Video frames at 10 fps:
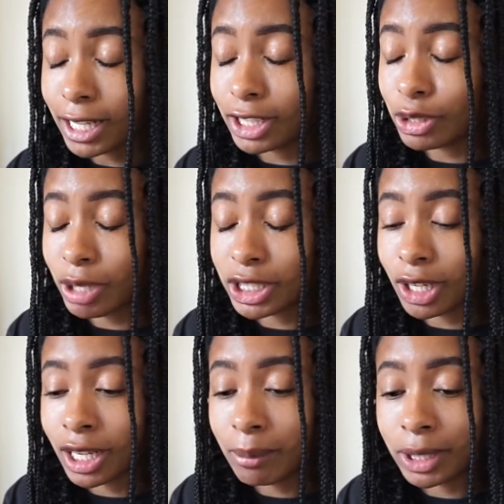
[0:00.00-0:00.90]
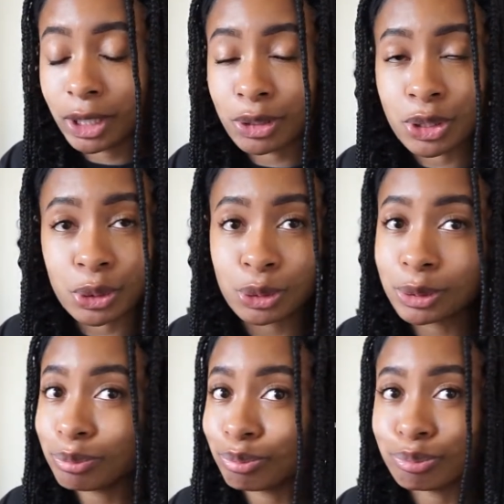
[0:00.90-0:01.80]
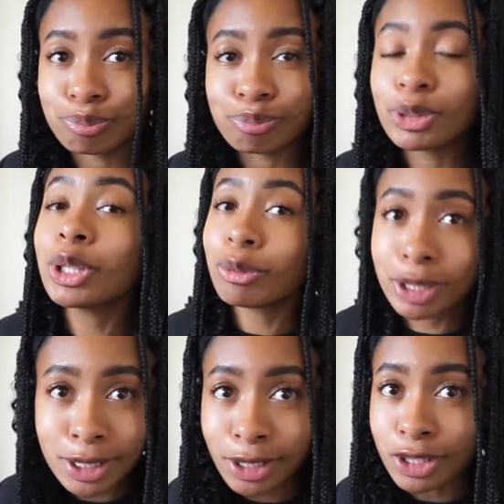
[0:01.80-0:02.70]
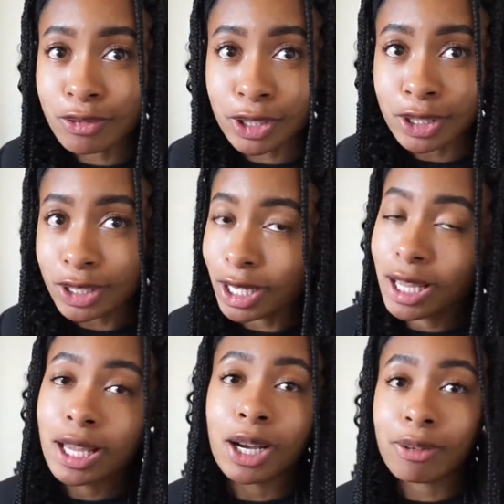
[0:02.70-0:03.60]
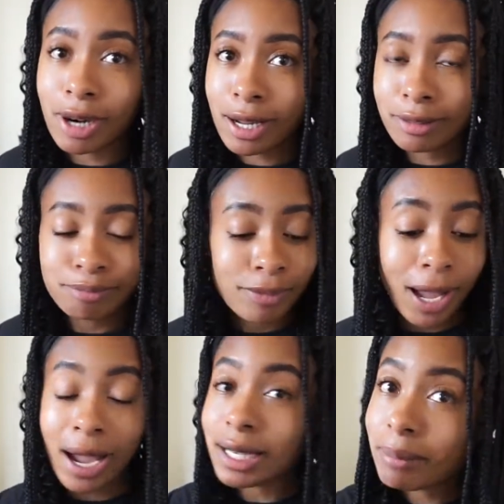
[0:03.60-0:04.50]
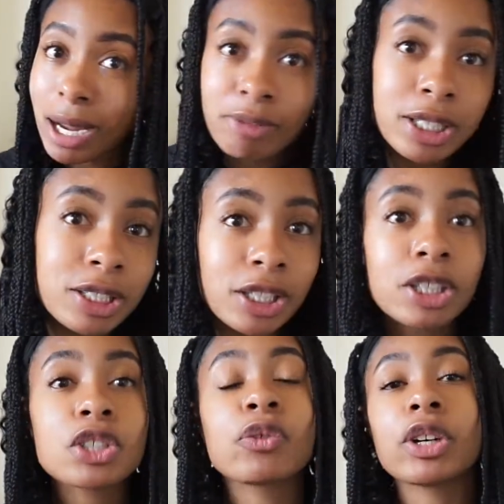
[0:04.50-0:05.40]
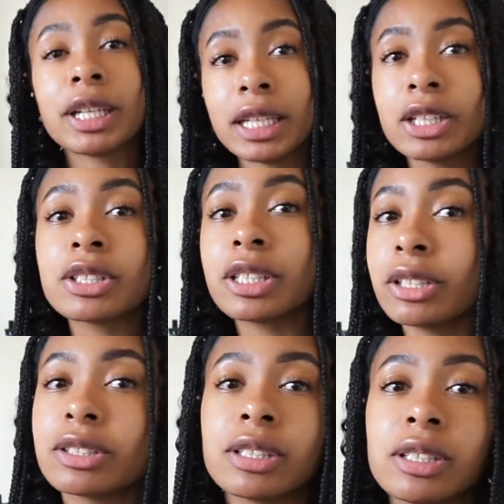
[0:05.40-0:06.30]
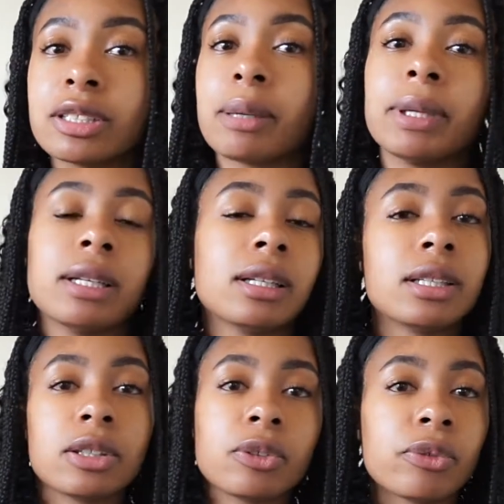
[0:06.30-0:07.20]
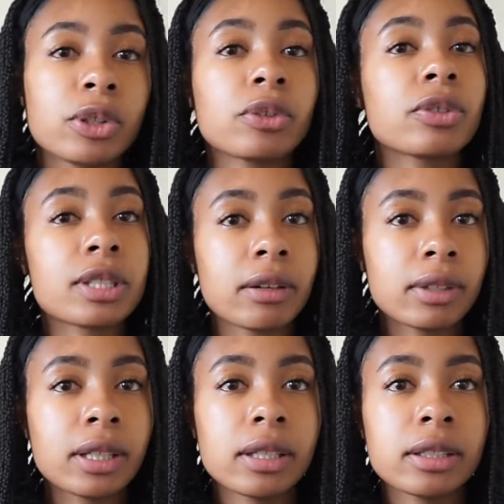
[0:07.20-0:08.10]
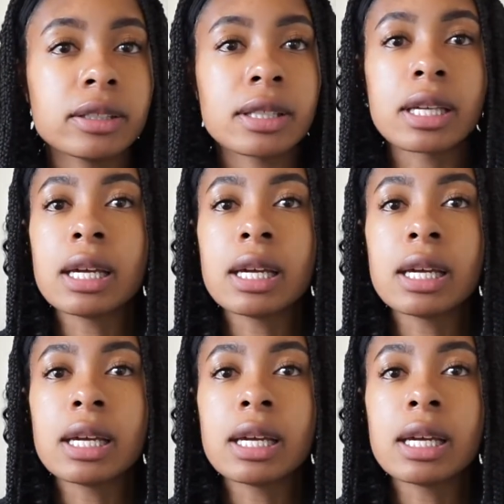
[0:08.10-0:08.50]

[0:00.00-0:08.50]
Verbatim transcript: and you wasted all that money on school. Do your research first, right? I did my research for years and years and years. I've been in the dental field for 7 years